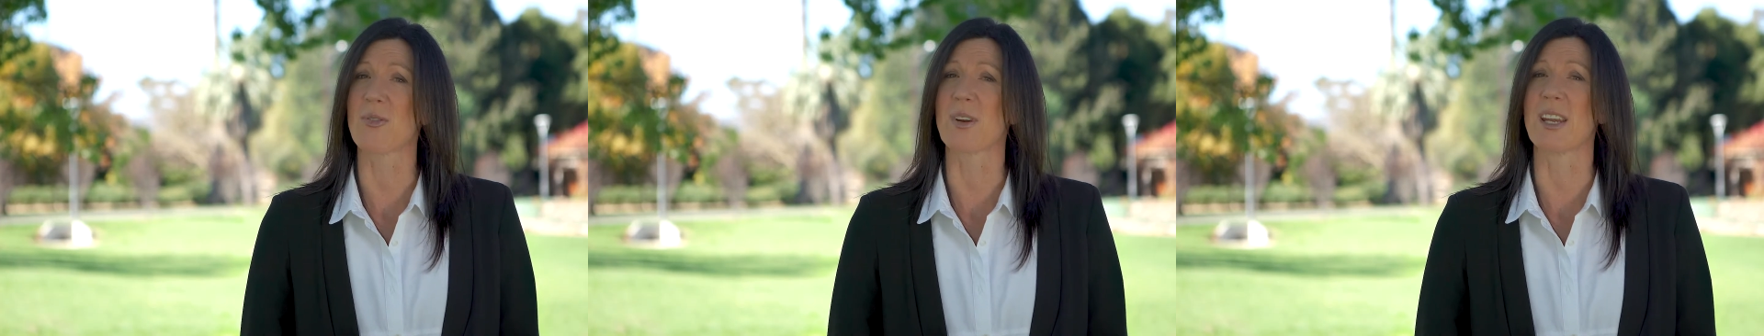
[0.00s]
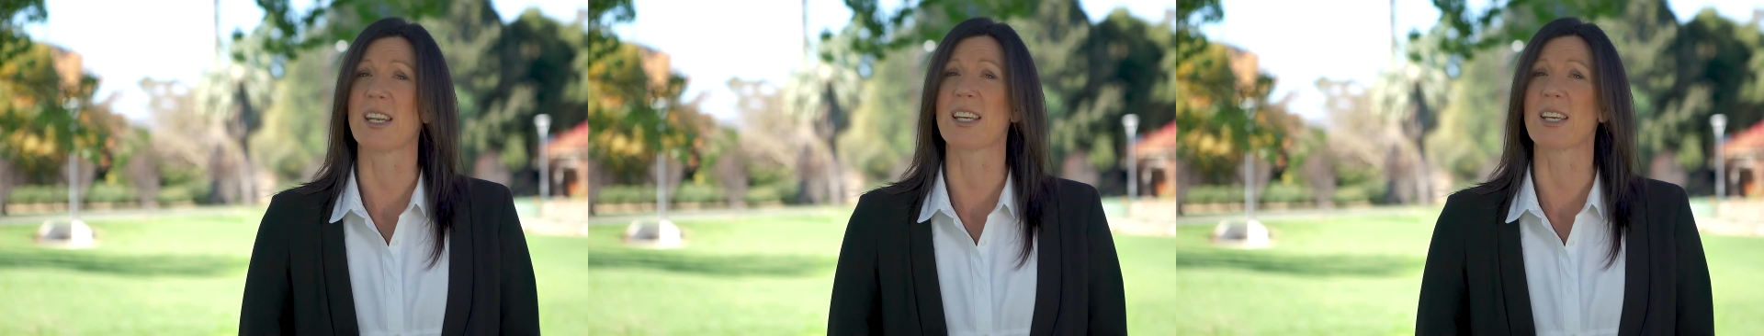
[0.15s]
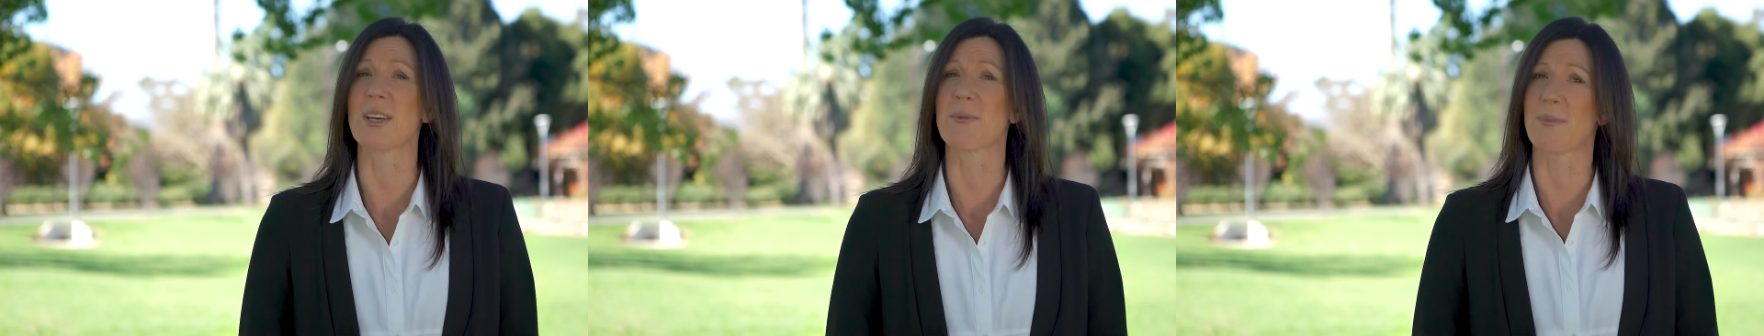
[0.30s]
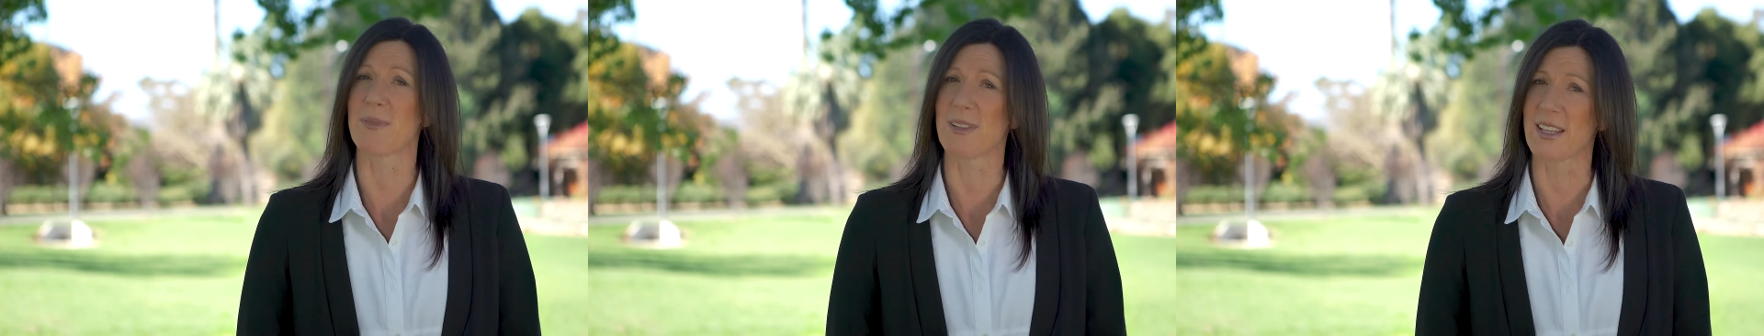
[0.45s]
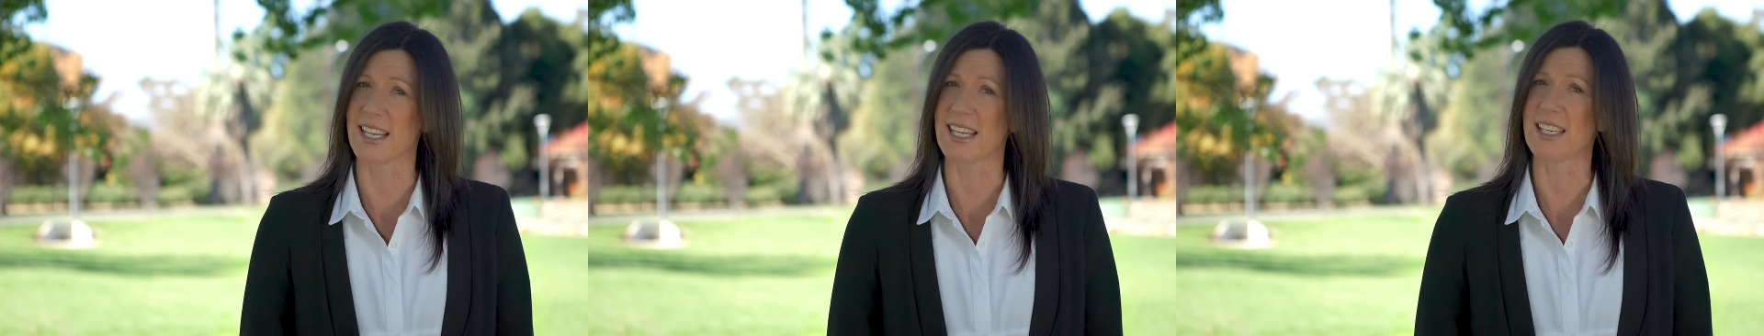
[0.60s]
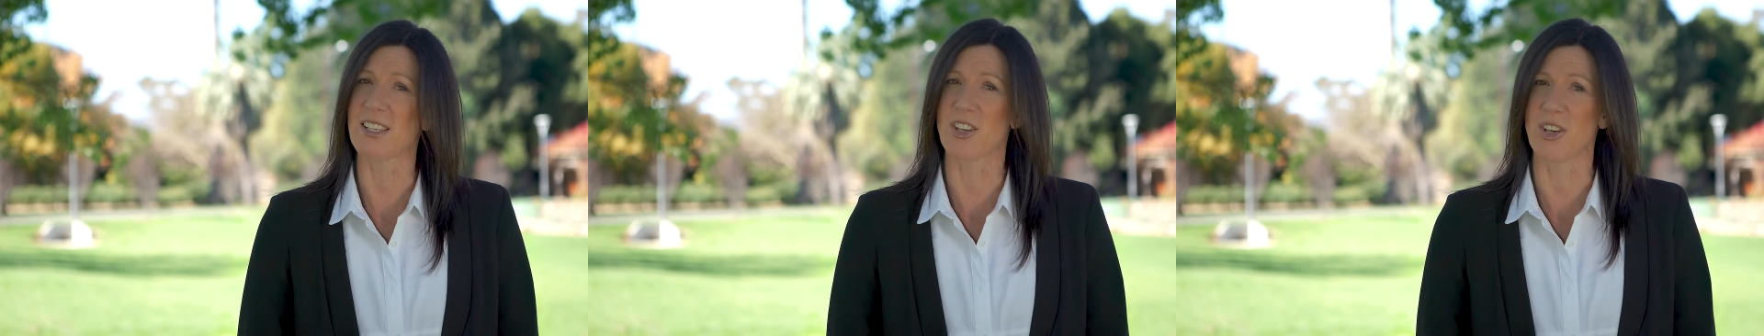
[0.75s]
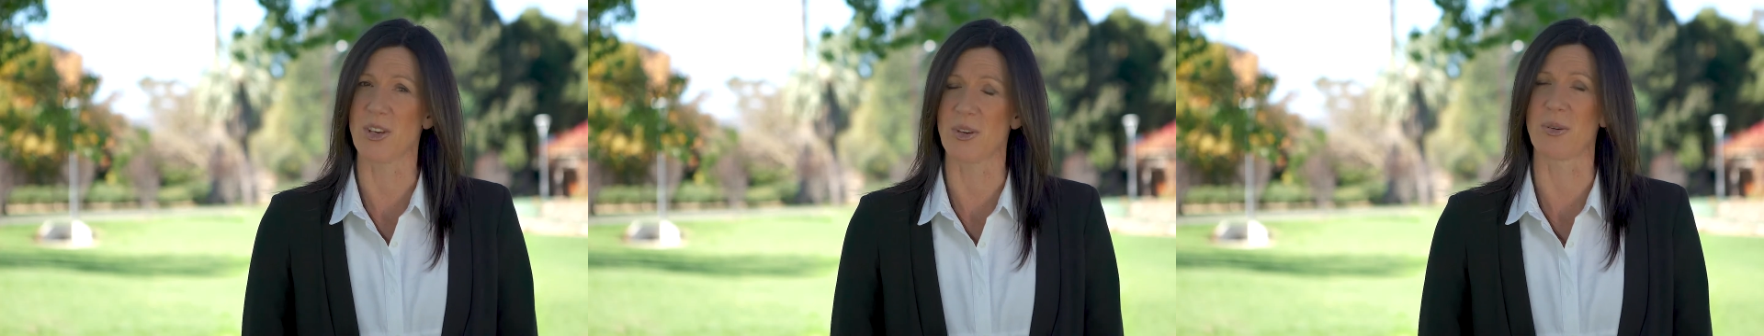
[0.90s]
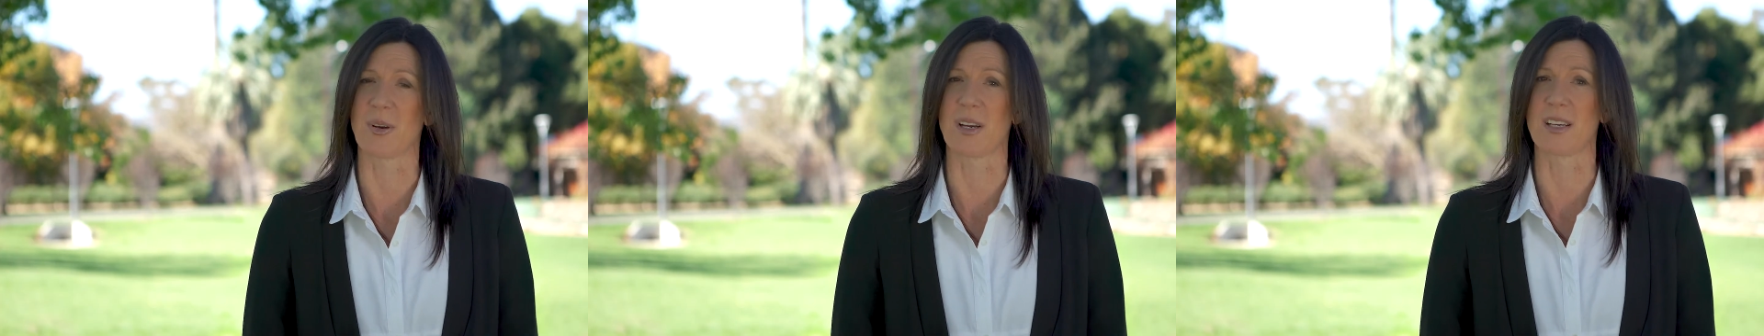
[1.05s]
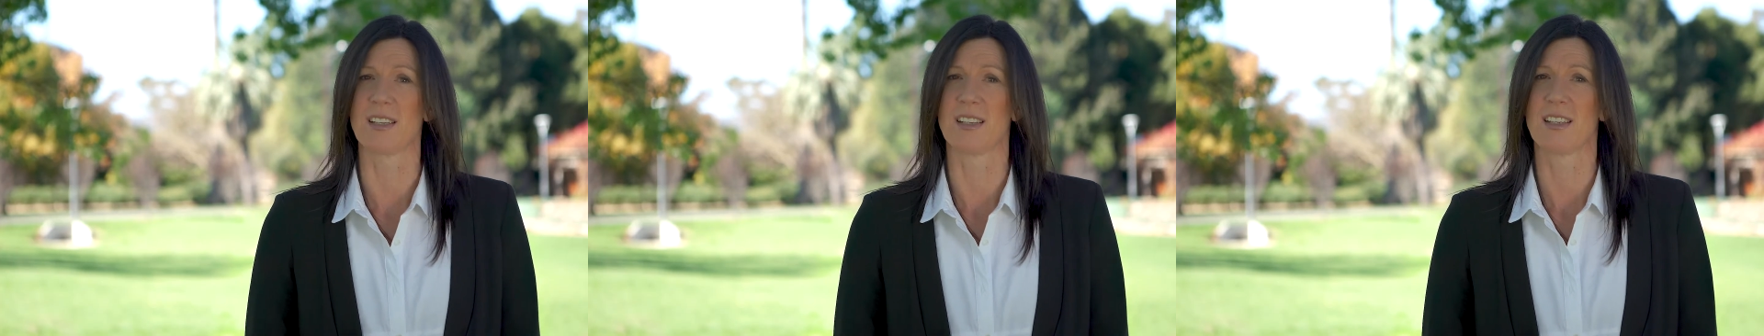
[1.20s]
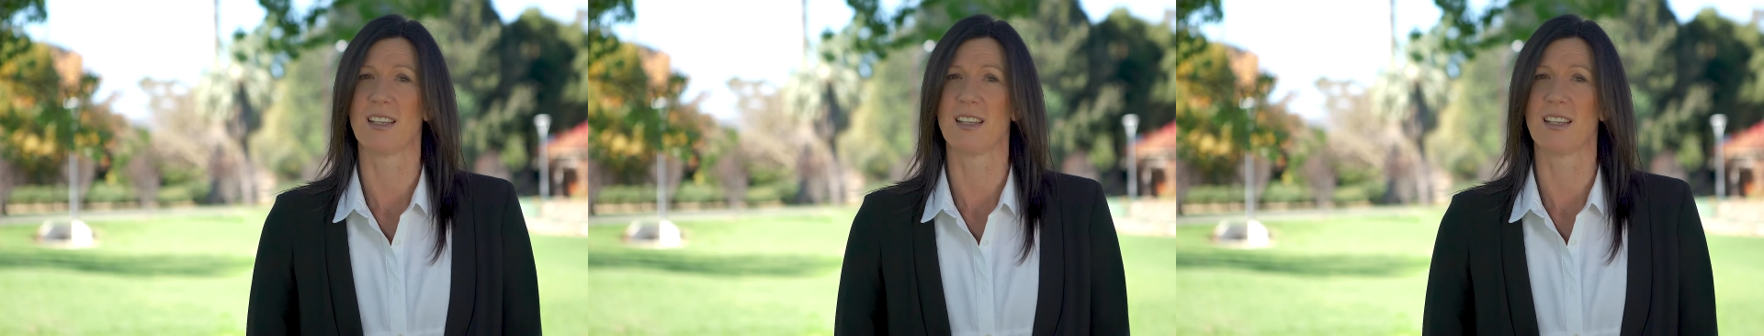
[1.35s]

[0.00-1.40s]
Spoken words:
in a complete cure.